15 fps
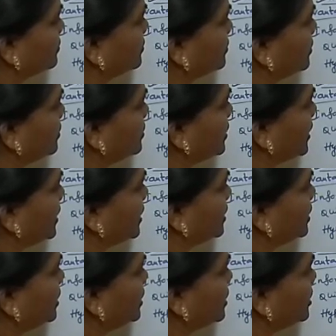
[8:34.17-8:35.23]
or
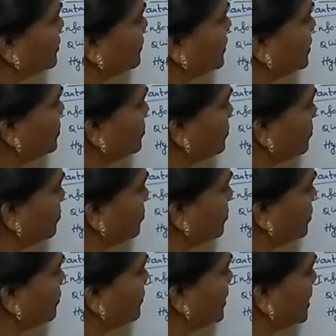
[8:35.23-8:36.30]
directly it will
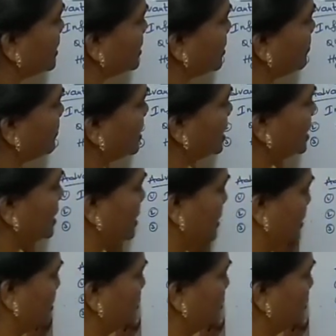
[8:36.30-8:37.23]
provide some link,